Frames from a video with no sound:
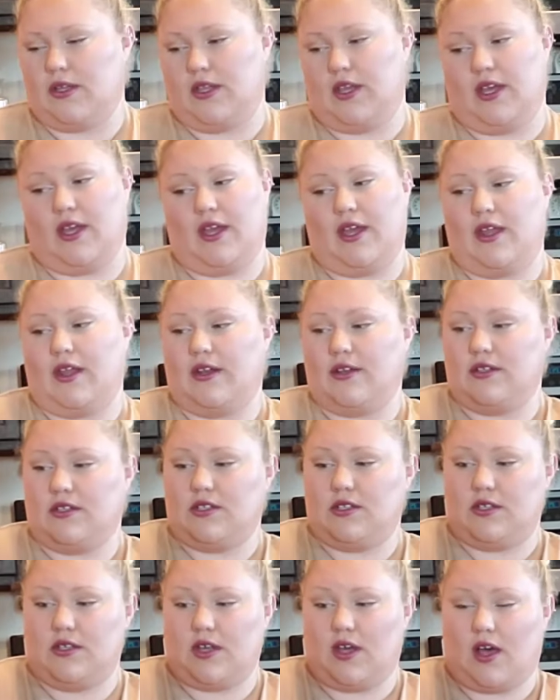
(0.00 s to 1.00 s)
And
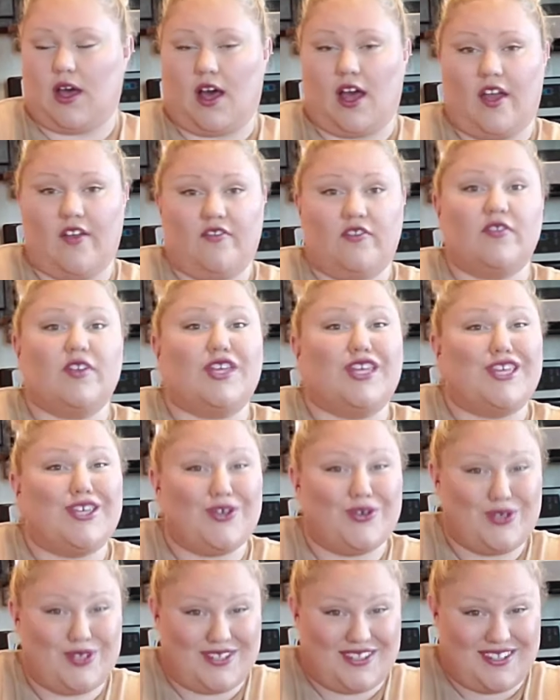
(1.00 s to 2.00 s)
I've
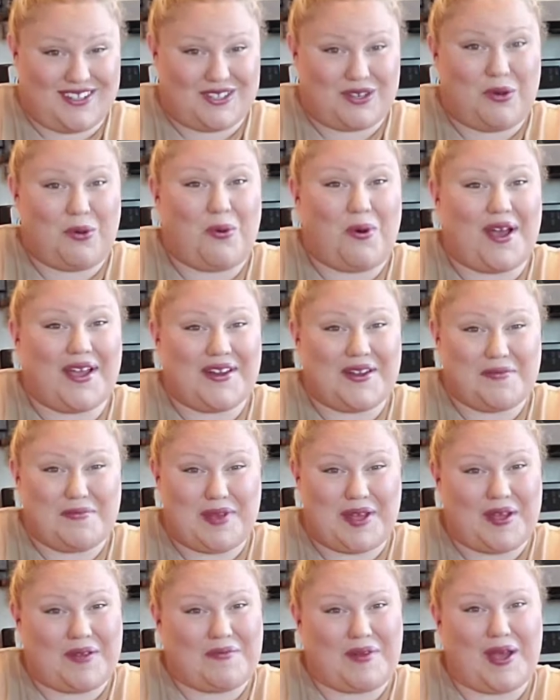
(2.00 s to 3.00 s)
used this quite a
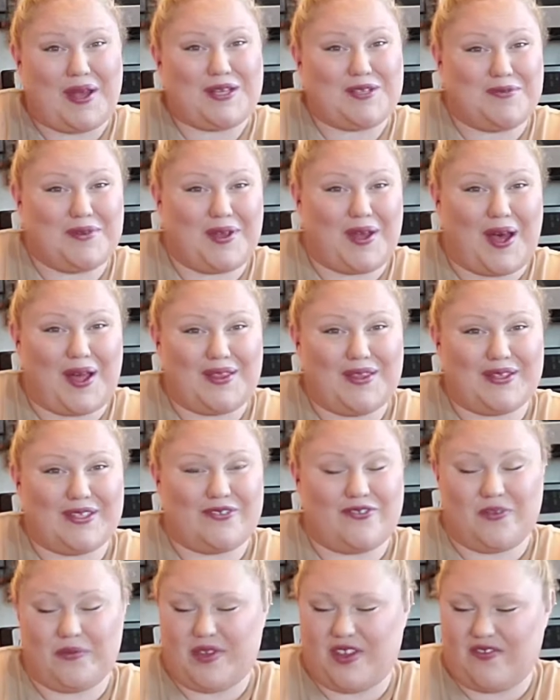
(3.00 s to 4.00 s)
bit. My husband got this
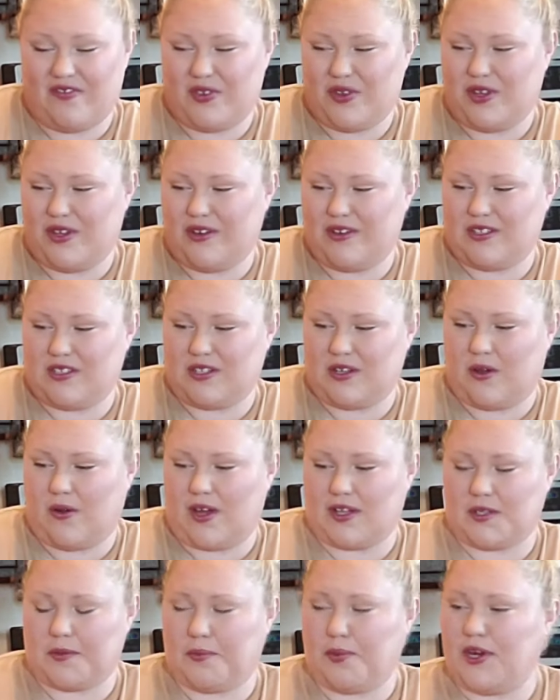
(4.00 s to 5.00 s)
for me a few years ago
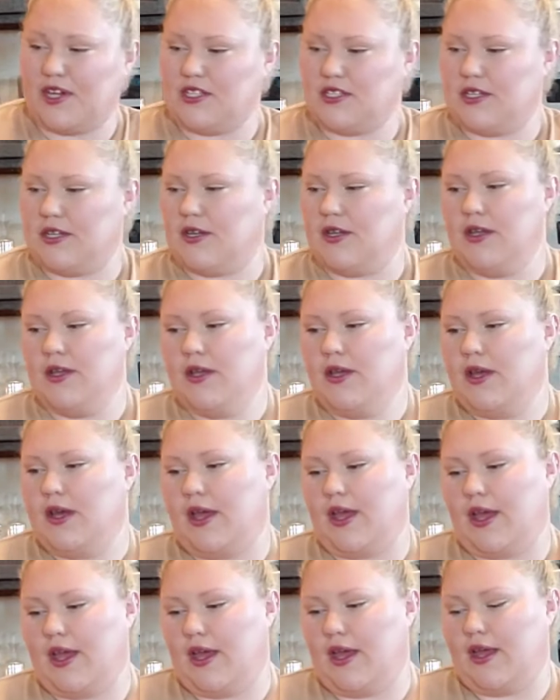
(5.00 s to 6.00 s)
as a present,
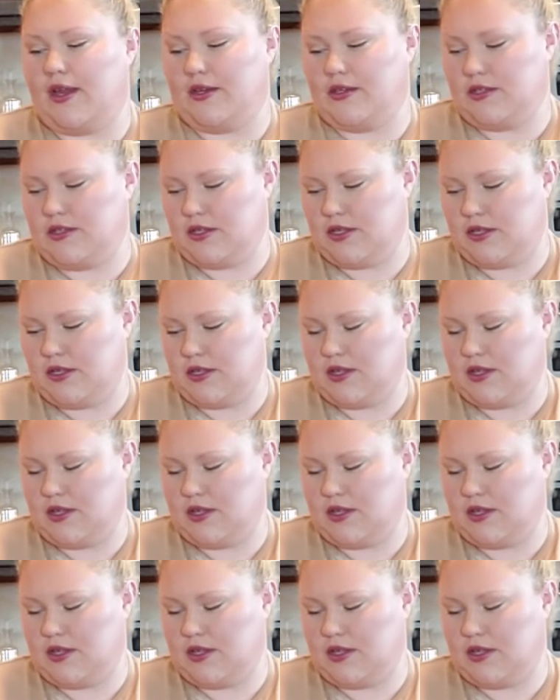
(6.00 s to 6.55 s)
and